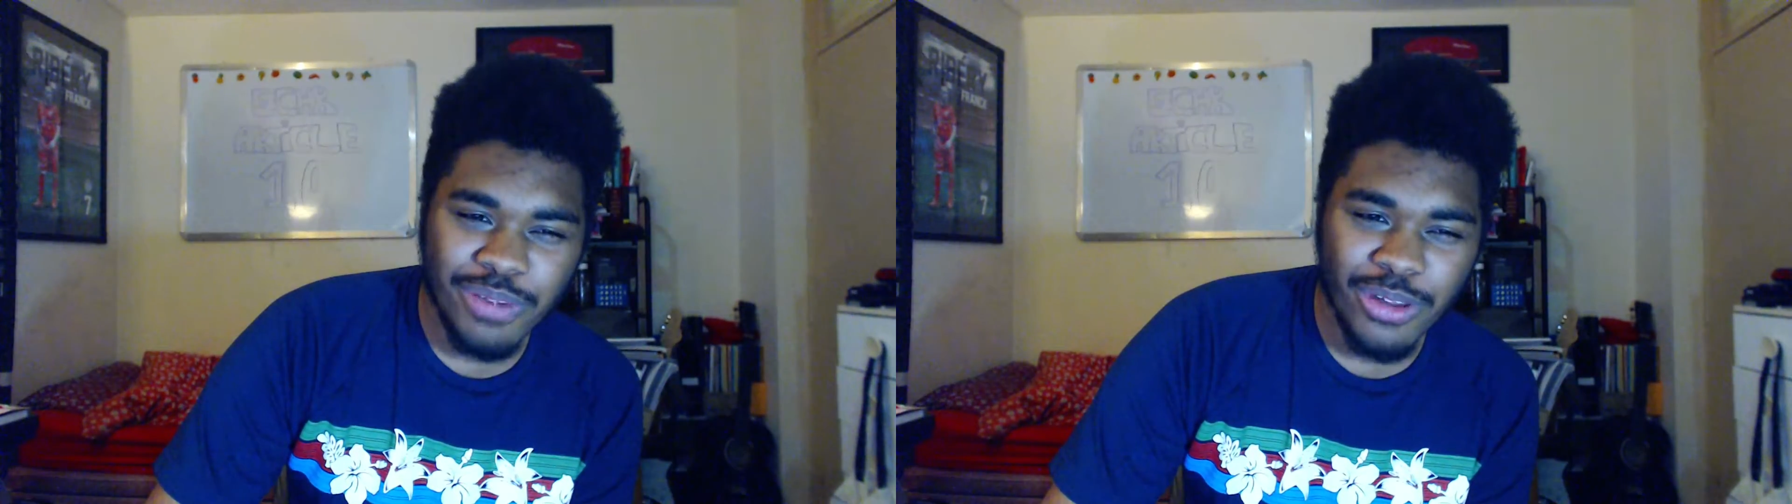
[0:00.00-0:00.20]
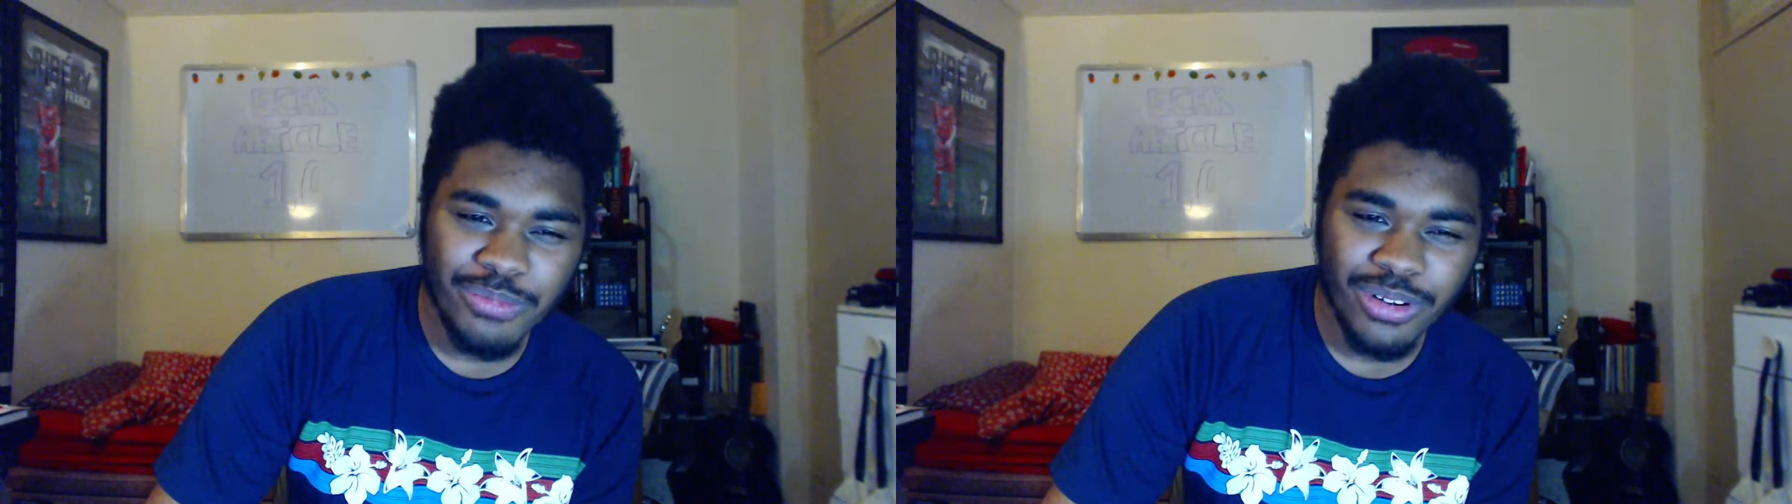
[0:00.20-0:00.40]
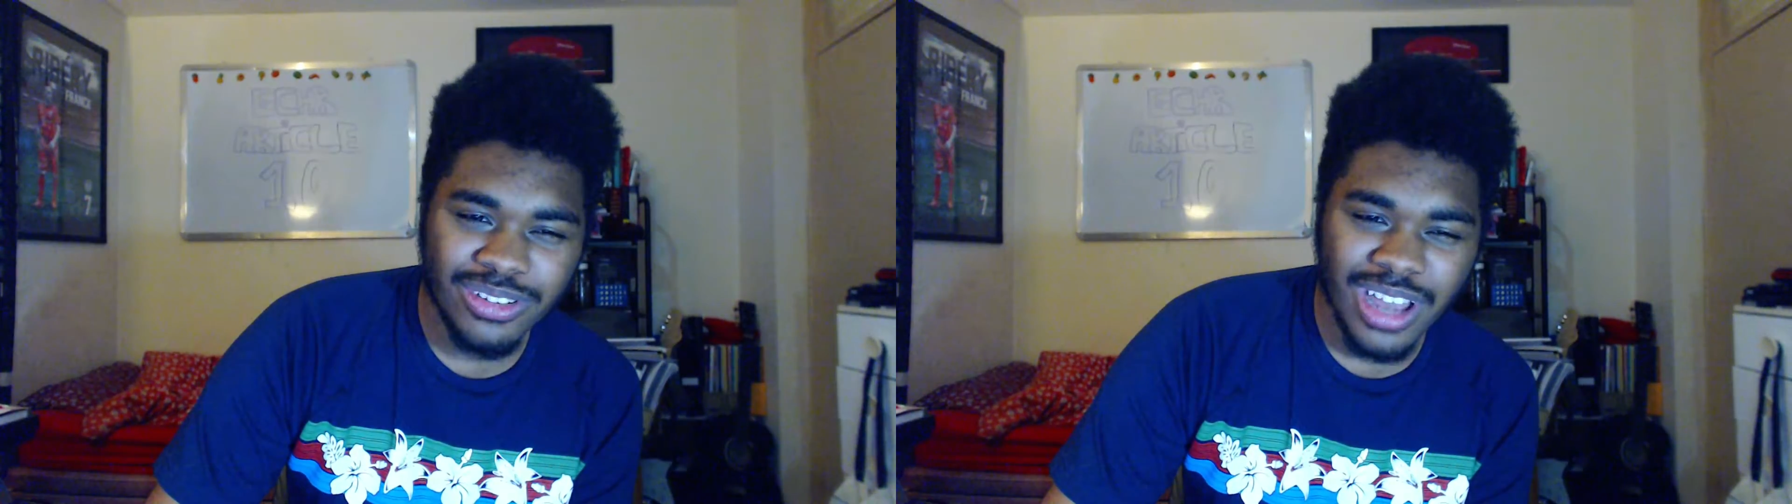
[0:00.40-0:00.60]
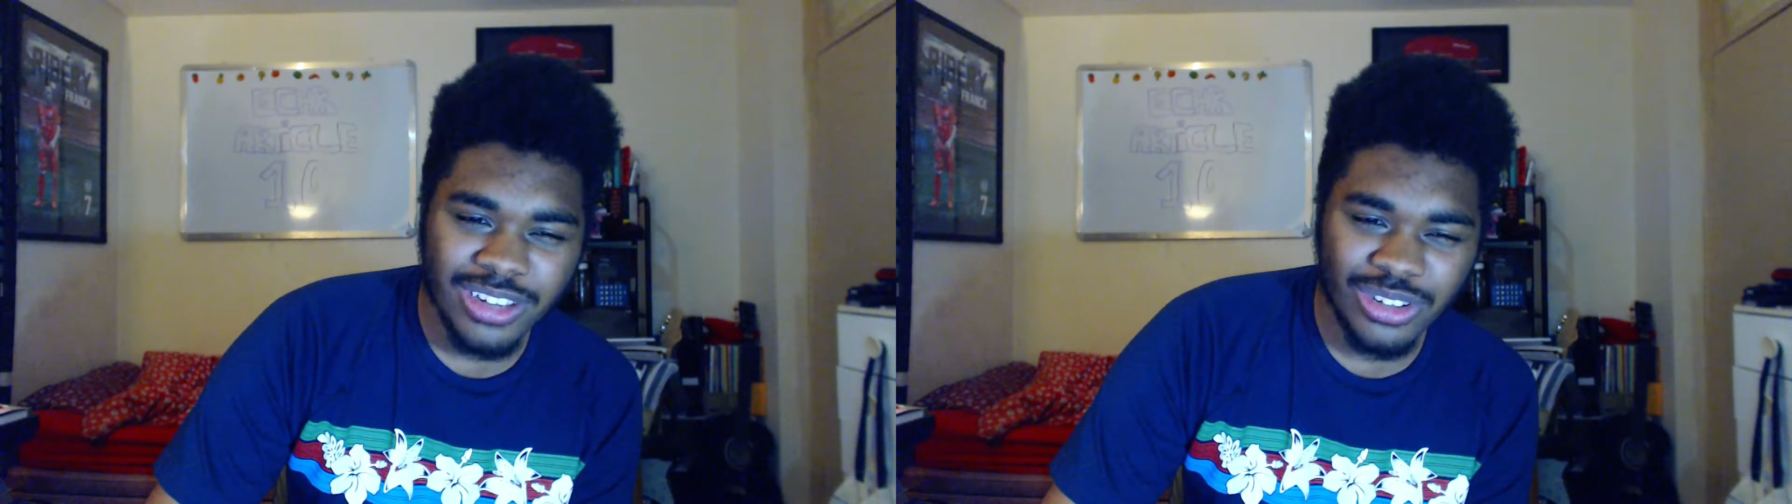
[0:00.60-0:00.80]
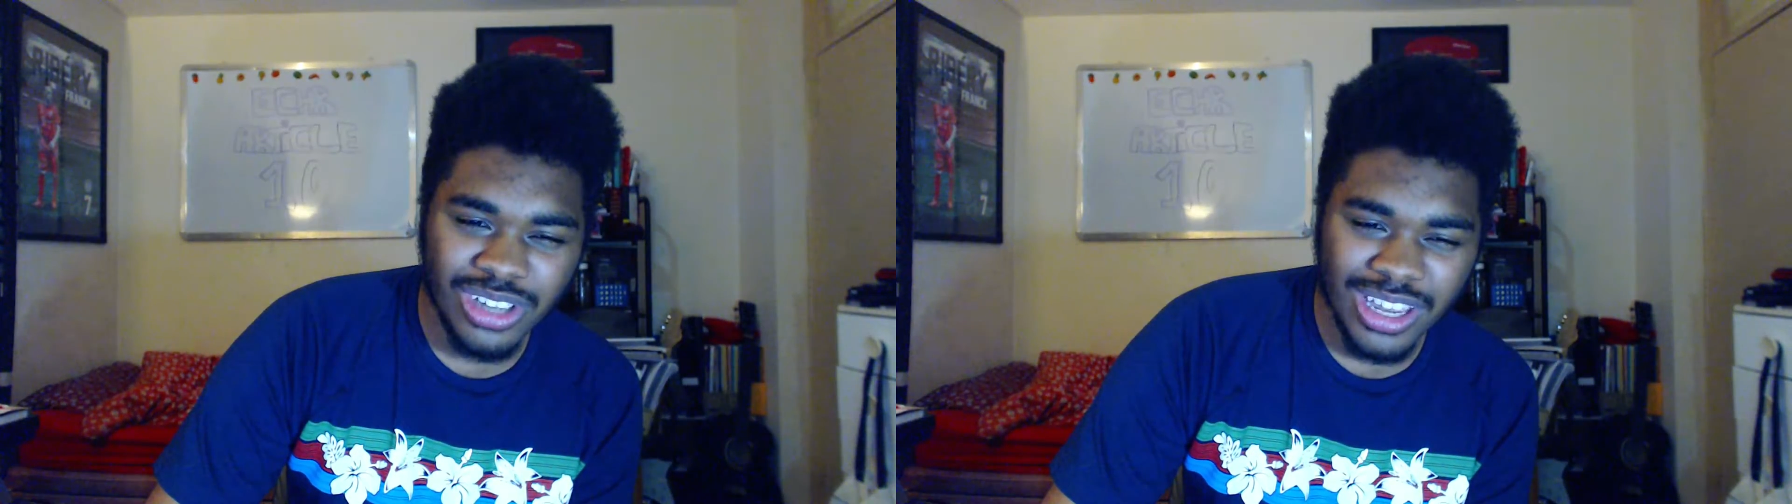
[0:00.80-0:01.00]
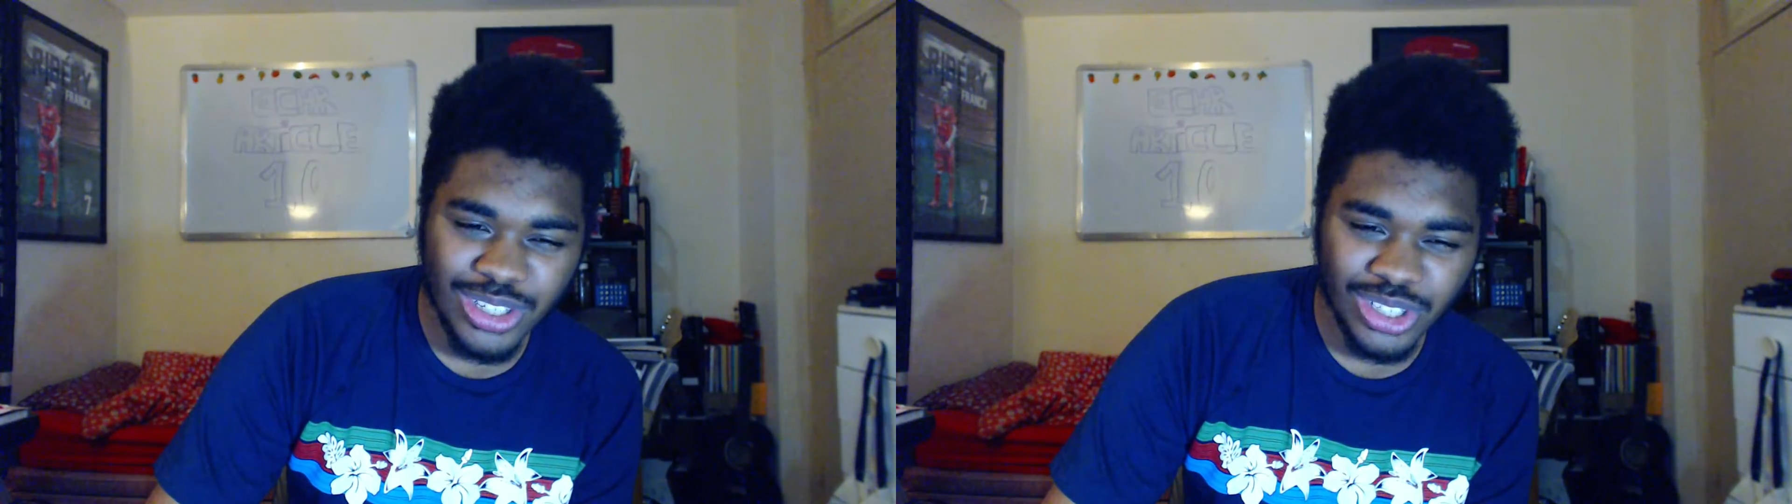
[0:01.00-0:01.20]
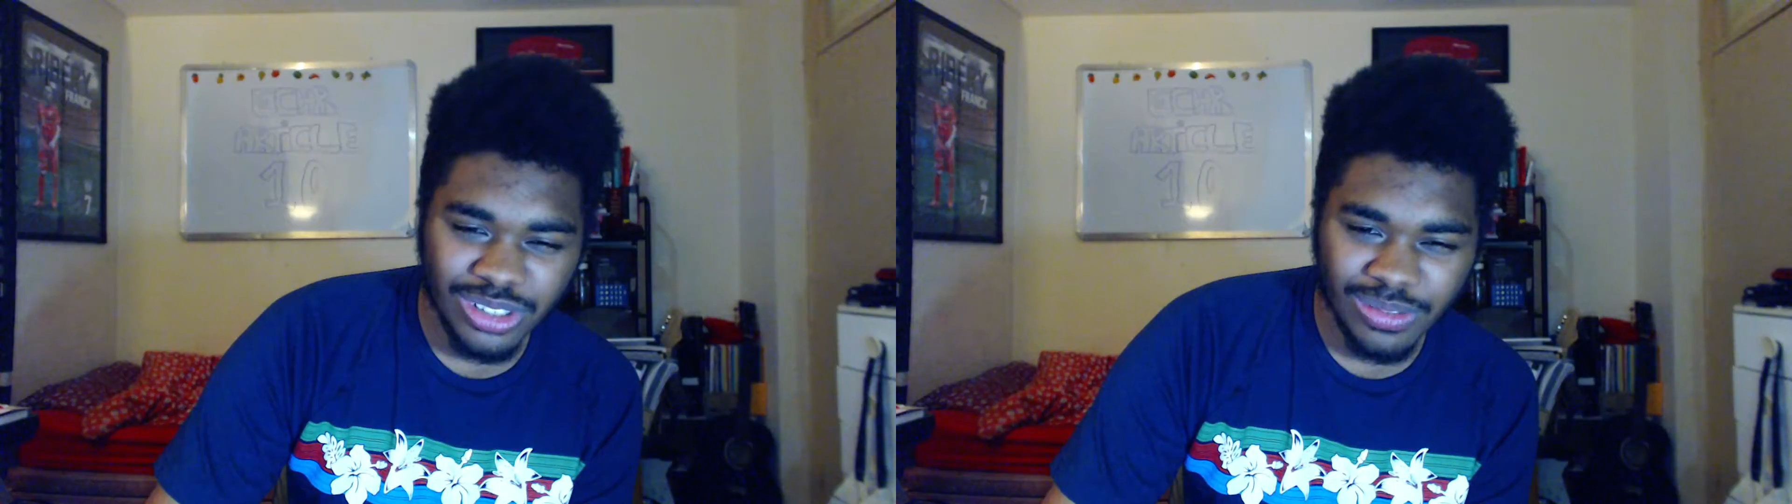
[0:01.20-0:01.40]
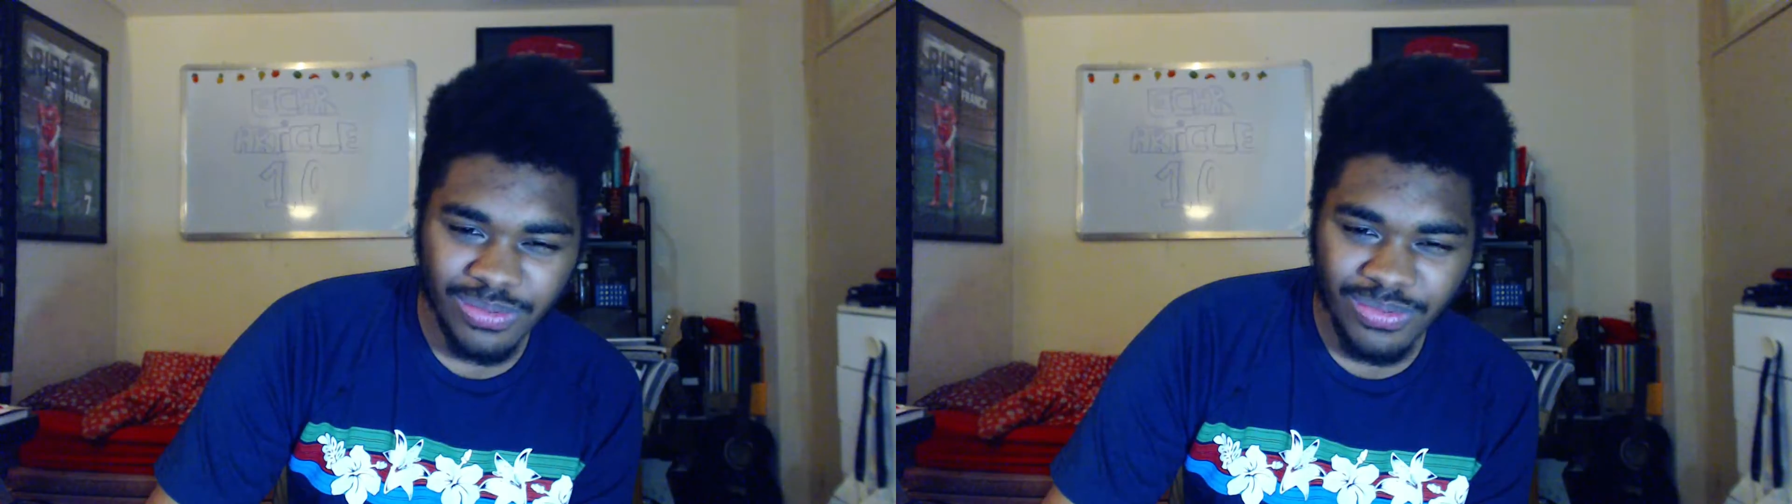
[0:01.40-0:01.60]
Punpun's education.